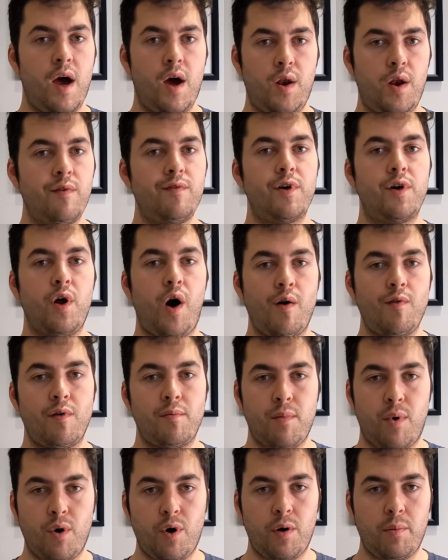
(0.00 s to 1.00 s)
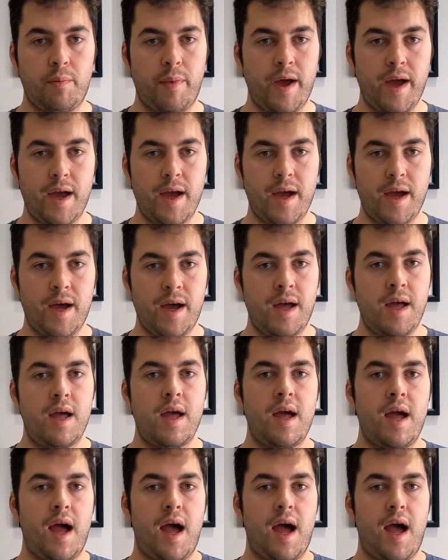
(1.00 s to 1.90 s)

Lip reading: Another Northern Monk beer,